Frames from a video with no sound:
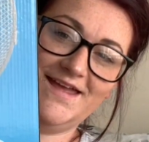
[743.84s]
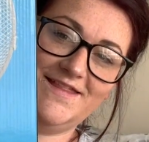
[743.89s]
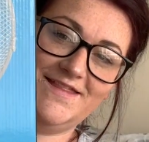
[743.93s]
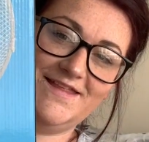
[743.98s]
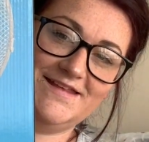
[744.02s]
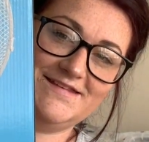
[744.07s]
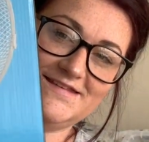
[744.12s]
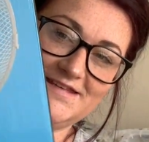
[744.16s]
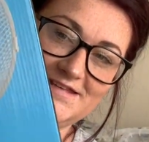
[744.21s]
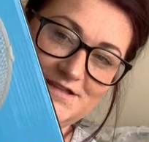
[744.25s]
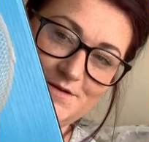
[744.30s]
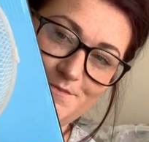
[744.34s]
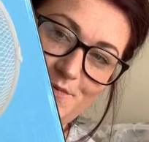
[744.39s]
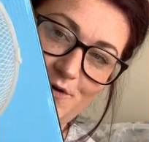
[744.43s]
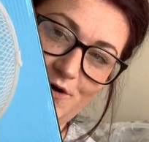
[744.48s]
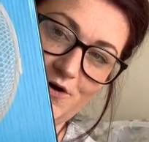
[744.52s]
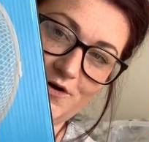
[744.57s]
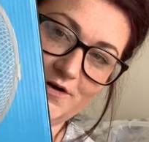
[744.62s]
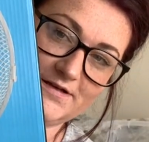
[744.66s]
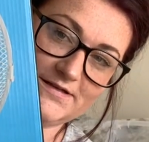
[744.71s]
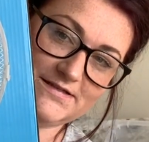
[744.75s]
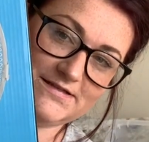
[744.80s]
This is the
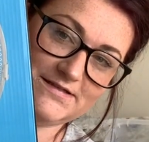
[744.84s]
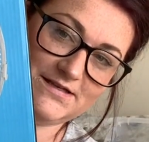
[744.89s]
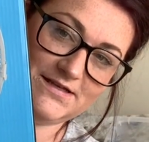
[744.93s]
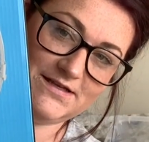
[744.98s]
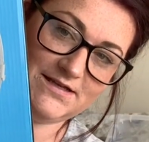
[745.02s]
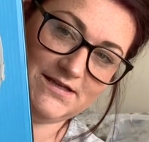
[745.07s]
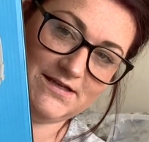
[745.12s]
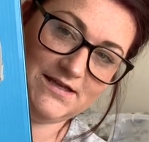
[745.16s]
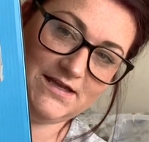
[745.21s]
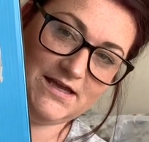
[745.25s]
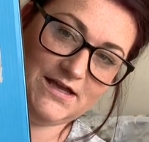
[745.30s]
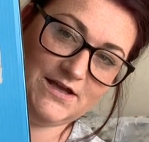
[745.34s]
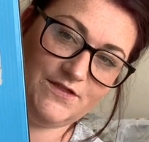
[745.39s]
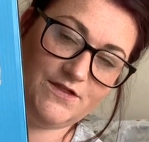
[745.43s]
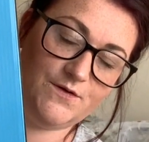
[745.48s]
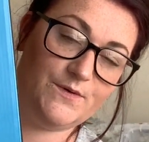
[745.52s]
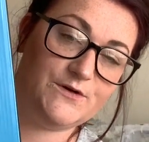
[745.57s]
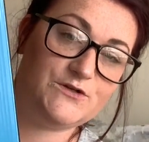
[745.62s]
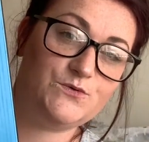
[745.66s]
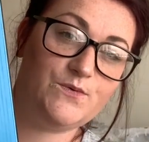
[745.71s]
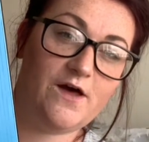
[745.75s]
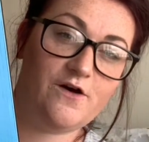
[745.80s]
box. They
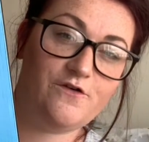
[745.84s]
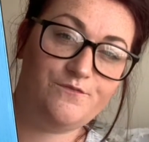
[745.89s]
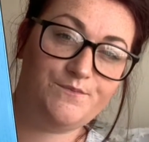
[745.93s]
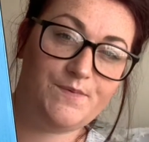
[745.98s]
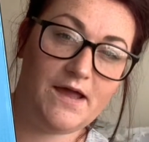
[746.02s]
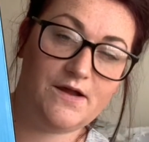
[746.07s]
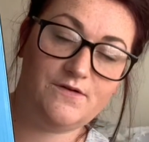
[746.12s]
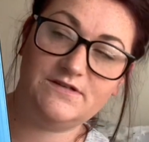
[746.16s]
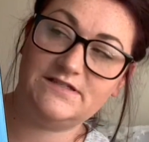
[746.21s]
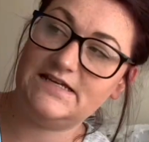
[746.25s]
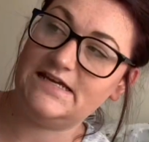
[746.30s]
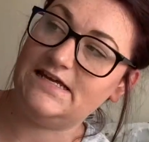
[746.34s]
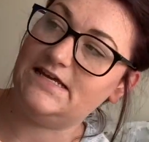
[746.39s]
were £12